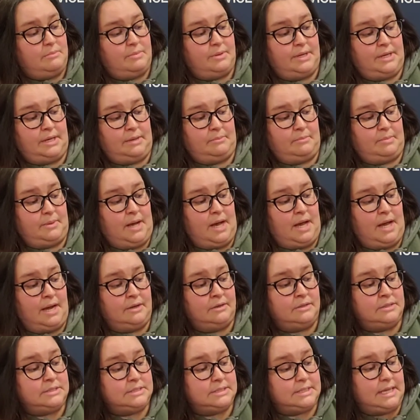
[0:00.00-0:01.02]
Putting
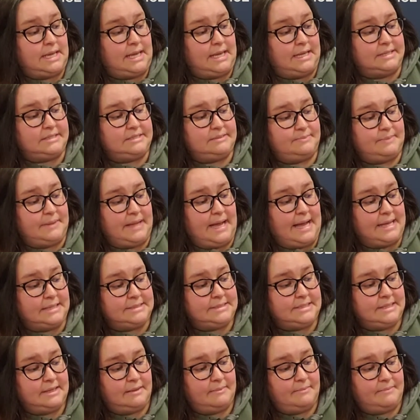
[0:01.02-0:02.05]
bottles, cans,
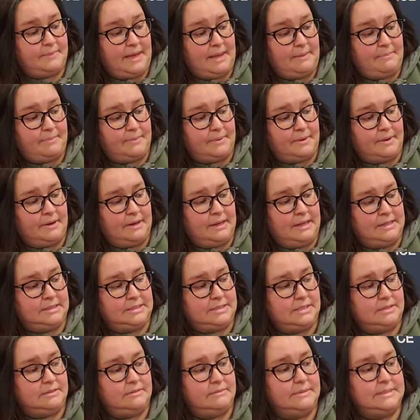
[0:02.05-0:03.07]
plastic, and paper
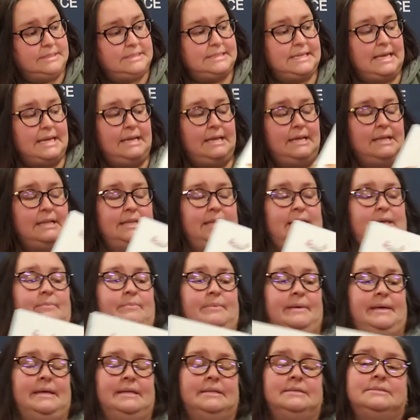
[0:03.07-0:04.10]
into the
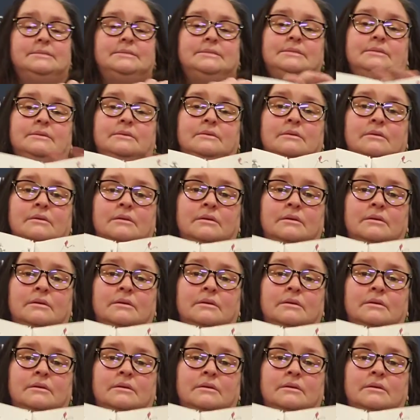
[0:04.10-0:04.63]
recycling bins.